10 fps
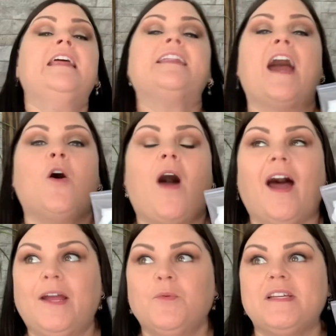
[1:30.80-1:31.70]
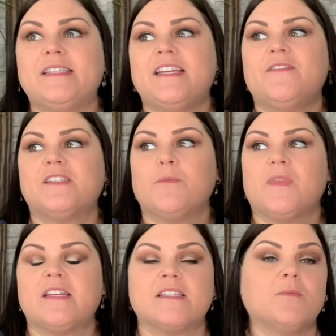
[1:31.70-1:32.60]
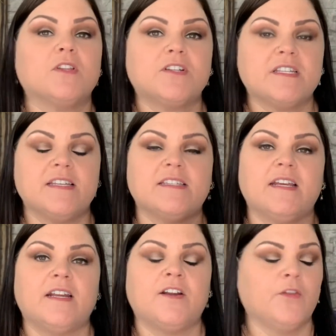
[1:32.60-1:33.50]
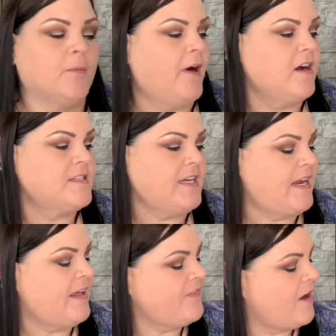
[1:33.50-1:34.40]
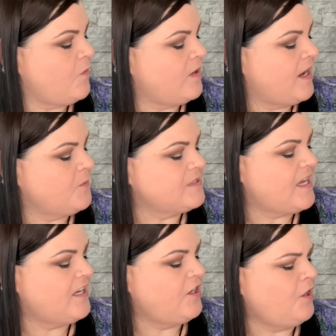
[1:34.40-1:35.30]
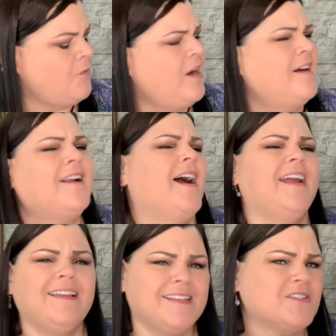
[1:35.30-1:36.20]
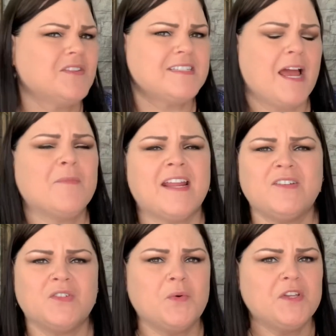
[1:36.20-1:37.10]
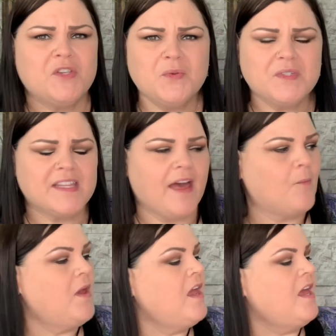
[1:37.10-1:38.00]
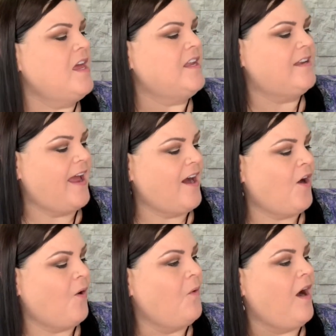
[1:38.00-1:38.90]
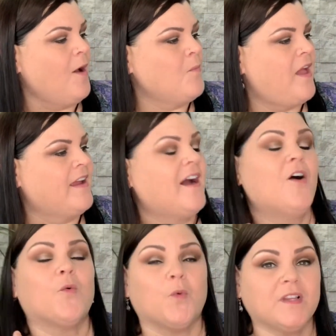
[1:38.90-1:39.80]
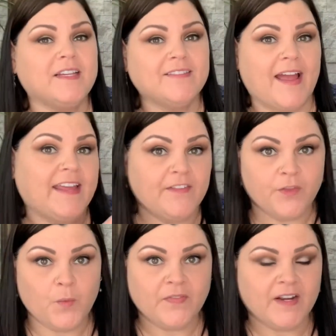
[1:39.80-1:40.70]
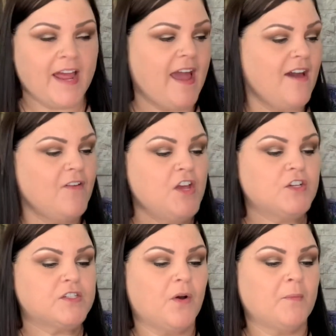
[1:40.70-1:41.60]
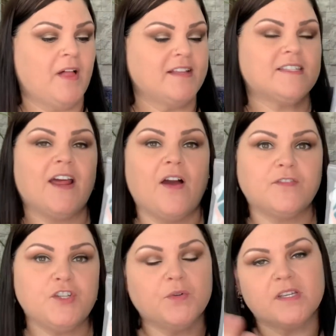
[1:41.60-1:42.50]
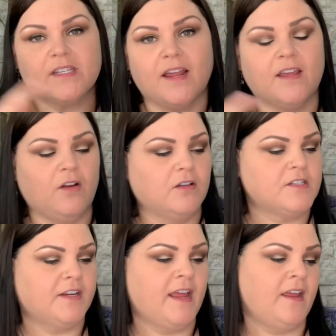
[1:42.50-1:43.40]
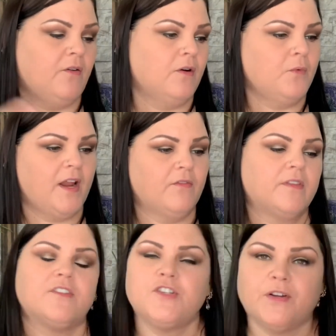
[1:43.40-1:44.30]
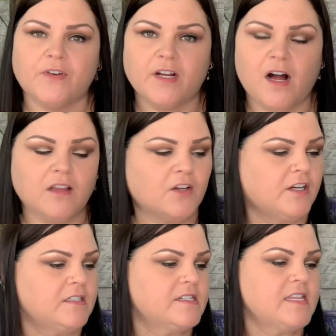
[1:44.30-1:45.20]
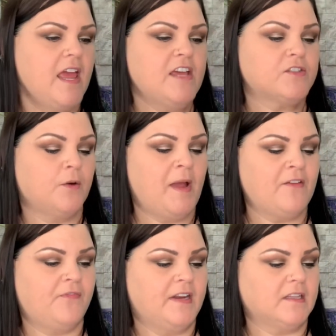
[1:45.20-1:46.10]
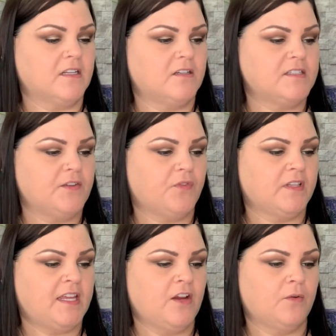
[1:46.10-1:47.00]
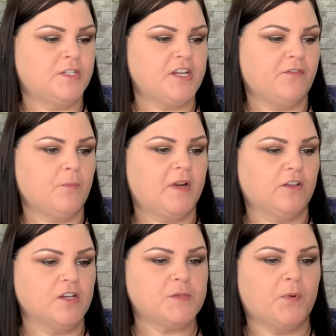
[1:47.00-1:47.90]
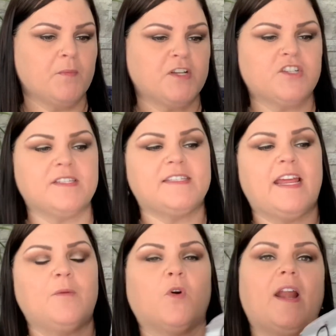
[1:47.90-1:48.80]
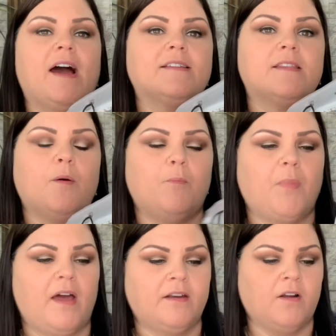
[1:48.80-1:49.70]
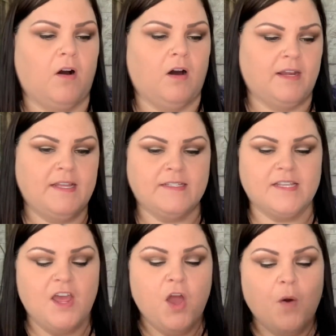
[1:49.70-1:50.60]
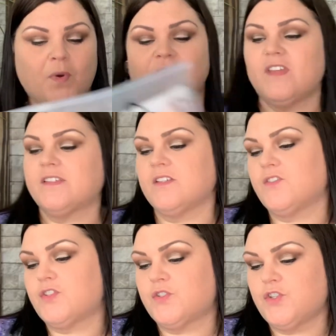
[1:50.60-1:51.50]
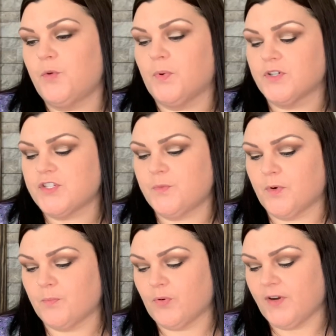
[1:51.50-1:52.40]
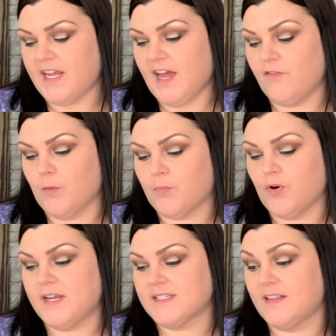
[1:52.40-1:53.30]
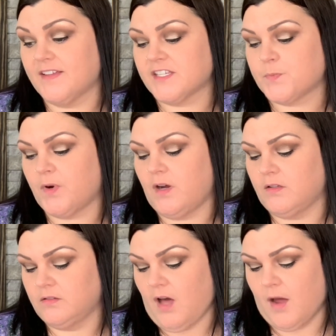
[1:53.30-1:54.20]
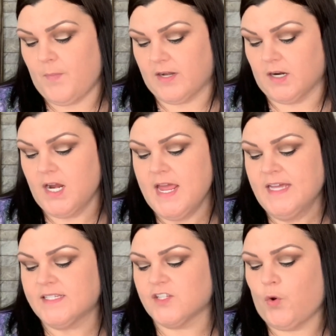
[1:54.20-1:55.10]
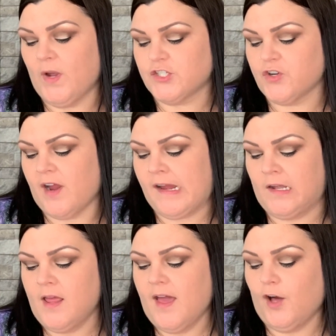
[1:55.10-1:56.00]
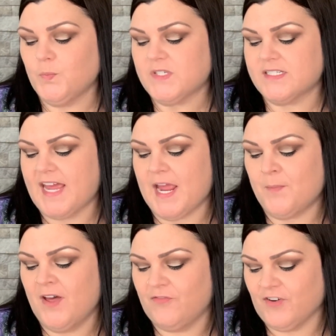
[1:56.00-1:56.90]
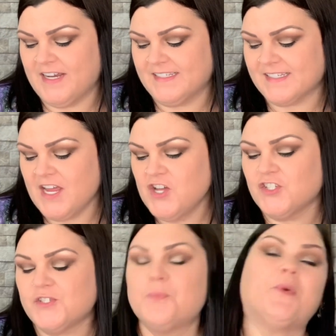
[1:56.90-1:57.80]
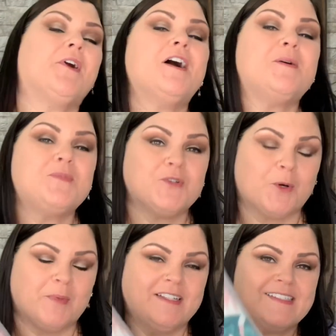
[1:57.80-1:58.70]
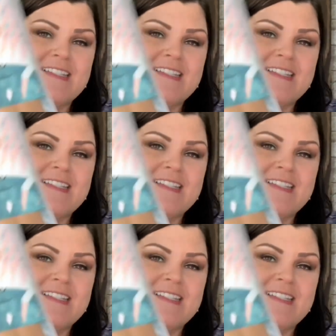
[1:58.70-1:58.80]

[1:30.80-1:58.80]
Now, I received something similar to this in another box, and in that one, I was like, you know what? I get these all the time and I don't use them now I'm like really liking the one that I have. So I'm glad to now have two because then I can alternate or whatever. They're two different colors. So it might fit a little differently or whichever, but it looks pretty much the same where it has the button on it. But this is super, super pretty of a print. I like this print a lot better. It says quick drying helps tame frizz, super absorbent.